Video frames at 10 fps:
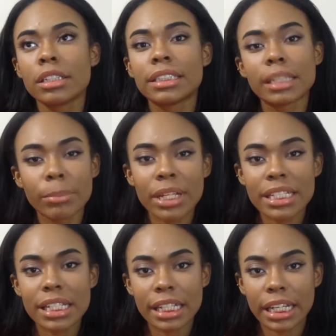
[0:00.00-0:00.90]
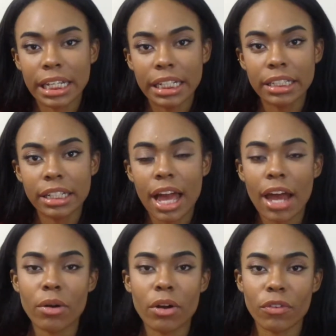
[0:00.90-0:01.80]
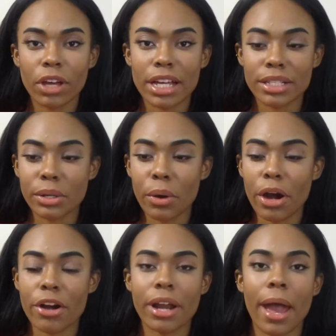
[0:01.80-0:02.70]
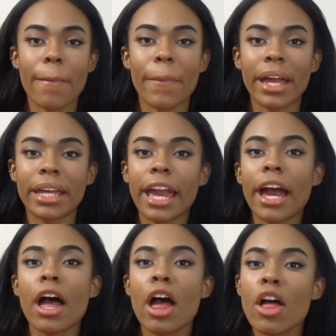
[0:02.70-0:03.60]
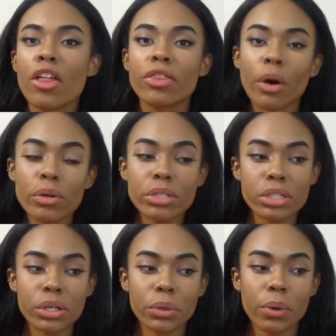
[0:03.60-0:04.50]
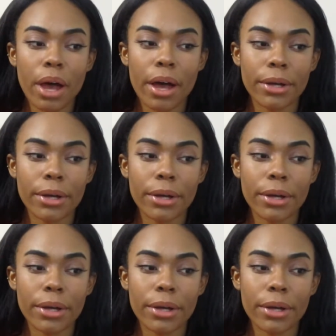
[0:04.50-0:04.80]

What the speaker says: Simply Celine, I don't know if you guys know her or not, but yeah, those two